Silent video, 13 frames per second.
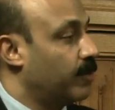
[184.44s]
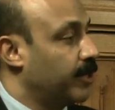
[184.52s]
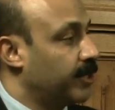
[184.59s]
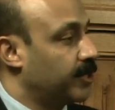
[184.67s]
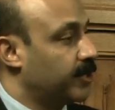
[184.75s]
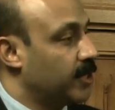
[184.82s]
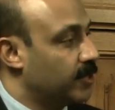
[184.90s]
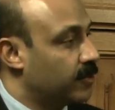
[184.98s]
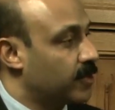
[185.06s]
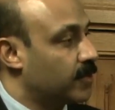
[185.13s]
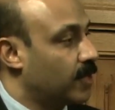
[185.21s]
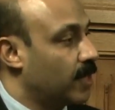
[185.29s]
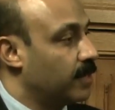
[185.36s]
British
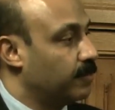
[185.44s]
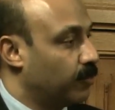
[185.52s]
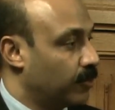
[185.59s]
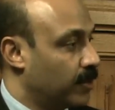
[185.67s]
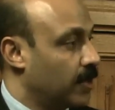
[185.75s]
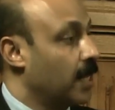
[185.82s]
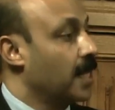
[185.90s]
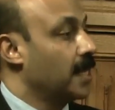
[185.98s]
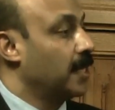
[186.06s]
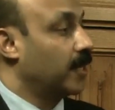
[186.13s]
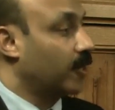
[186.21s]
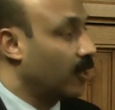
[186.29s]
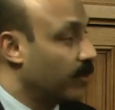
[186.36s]
interests are important.
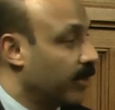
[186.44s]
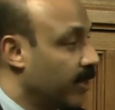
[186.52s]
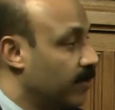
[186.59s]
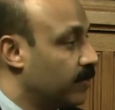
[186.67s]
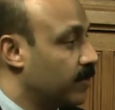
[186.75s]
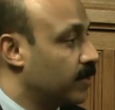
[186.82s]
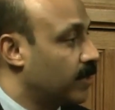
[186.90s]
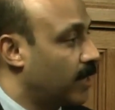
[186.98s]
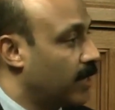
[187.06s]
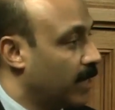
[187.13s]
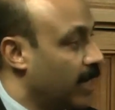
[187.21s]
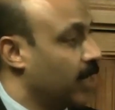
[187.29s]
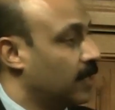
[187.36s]
Economic interests are
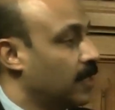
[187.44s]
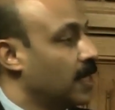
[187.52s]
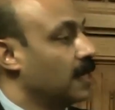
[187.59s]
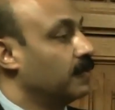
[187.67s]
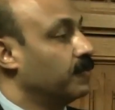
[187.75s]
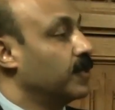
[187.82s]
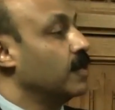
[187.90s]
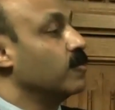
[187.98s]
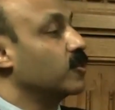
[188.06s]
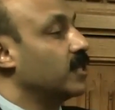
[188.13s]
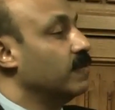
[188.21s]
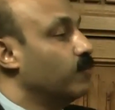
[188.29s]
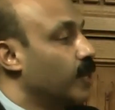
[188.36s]
linked with the
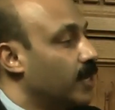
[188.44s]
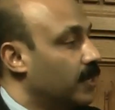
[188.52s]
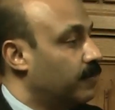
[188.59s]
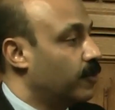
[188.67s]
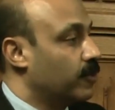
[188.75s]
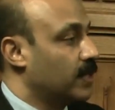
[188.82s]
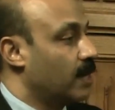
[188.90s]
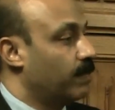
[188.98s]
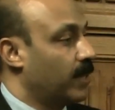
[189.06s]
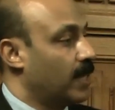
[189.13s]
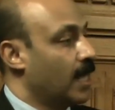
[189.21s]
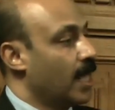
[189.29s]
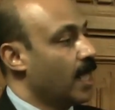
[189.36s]
Muslim world. For
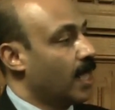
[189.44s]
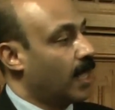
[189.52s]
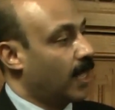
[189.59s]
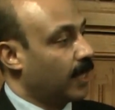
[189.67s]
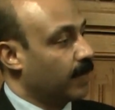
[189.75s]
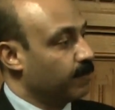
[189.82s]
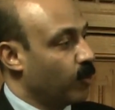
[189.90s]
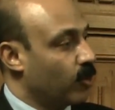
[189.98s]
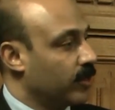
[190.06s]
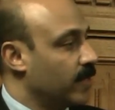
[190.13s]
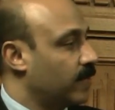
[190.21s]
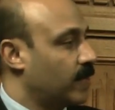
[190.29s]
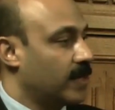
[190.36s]
example, more
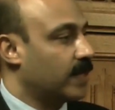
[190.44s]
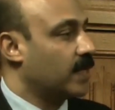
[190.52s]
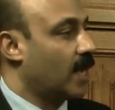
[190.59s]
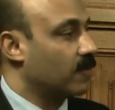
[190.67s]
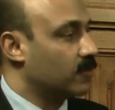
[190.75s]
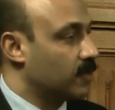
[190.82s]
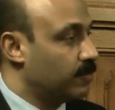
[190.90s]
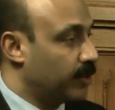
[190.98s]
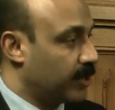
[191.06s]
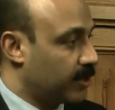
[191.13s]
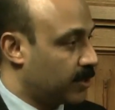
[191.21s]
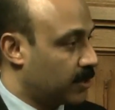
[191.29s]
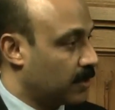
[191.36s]
than 30,000
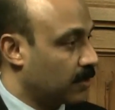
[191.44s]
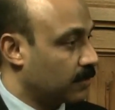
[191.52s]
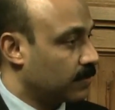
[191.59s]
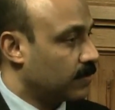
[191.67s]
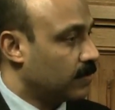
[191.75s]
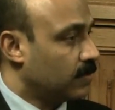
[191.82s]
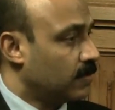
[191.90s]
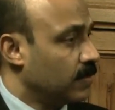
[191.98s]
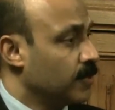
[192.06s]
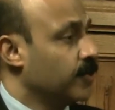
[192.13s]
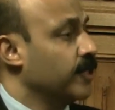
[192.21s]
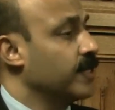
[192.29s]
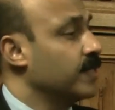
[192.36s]
British
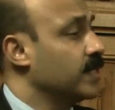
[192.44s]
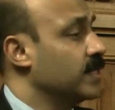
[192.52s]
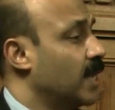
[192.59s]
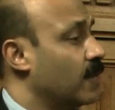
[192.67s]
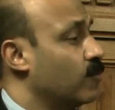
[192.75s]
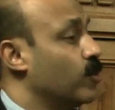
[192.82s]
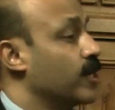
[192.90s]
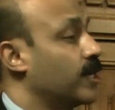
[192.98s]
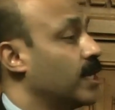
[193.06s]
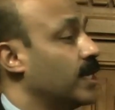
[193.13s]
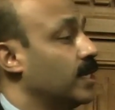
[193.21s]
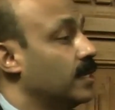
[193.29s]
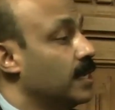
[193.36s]
citizens are
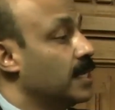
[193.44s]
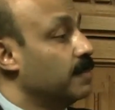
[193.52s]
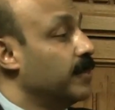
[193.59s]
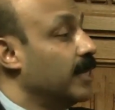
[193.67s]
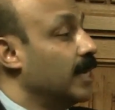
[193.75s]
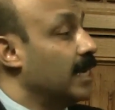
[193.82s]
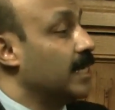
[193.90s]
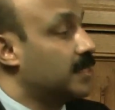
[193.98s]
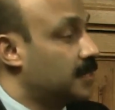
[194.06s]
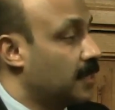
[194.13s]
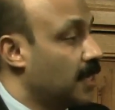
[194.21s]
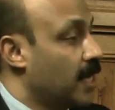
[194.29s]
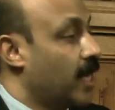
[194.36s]
working in Middle
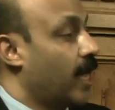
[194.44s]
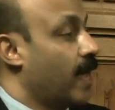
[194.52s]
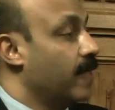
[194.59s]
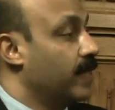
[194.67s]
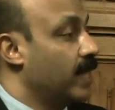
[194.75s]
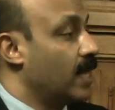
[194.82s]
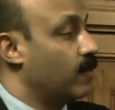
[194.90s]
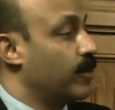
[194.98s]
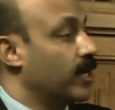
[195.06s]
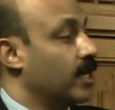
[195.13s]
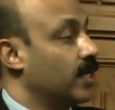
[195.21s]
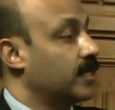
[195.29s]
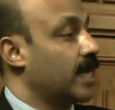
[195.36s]
East, and they are
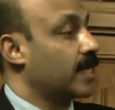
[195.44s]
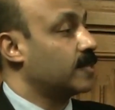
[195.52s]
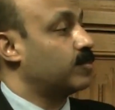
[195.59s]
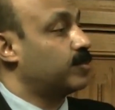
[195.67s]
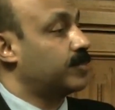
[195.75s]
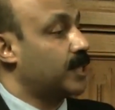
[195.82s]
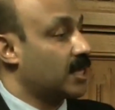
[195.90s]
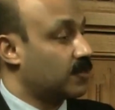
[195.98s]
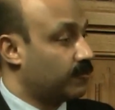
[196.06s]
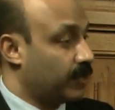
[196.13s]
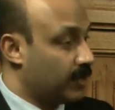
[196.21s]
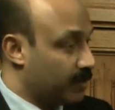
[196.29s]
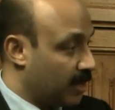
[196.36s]
bringing
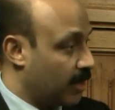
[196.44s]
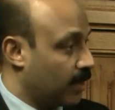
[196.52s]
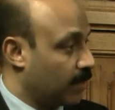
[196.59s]
tax-free money.